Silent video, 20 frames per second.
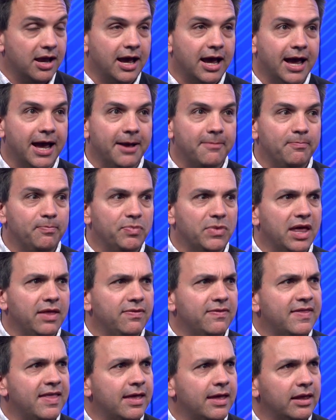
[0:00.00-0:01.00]

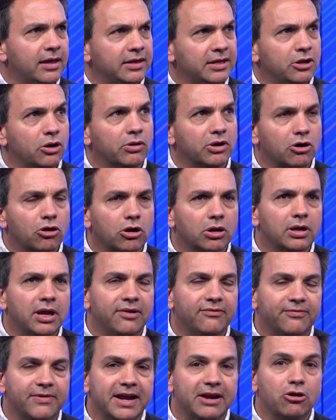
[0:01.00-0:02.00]
Mm-hmm. Um, you know, and,
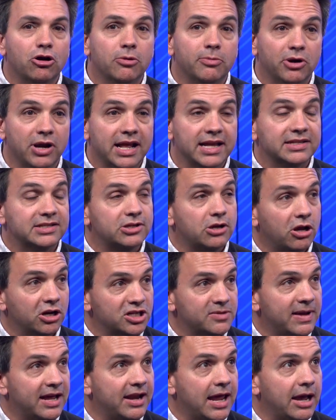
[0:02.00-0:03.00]
and, Frank Herbert has
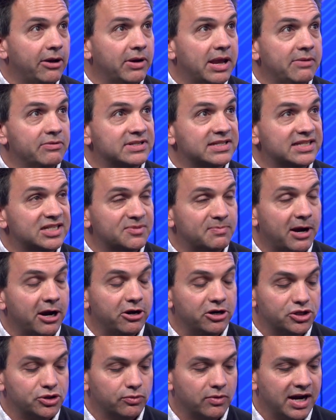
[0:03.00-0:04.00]
talked about how he was
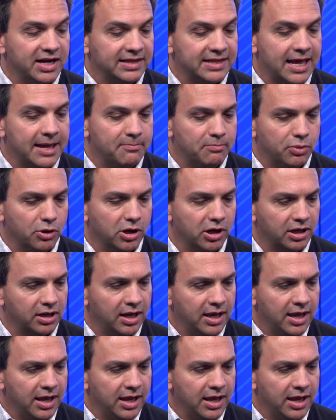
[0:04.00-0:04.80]
inspired to write that book